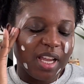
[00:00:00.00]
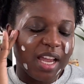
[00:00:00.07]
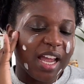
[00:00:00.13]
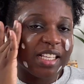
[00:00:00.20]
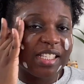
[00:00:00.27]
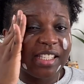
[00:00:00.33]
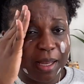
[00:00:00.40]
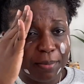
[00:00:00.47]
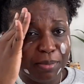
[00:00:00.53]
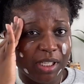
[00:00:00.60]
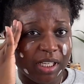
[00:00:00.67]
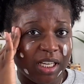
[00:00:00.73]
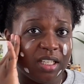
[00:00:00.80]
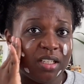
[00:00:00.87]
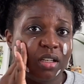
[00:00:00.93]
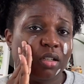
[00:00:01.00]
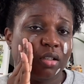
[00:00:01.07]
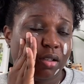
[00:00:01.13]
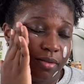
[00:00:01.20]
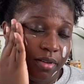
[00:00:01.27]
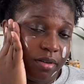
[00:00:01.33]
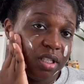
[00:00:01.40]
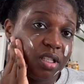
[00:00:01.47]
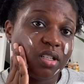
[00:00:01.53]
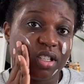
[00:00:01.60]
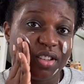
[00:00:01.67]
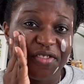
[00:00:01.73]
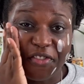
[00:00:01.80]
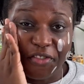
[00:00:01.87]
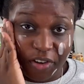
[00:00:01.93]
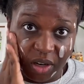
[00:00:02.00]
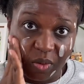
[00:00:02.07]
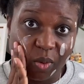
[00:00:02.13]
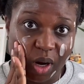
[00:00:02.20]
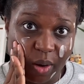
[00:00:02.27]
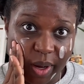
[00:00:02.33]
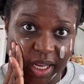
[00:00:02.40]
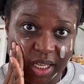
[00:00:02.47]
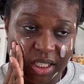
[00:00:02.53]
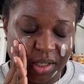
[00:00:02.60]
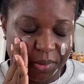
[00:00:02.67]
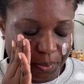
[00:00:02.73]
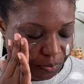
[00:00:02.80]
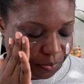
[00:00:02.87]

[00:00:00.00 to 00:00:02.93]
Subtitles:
accepted Chris's friend request.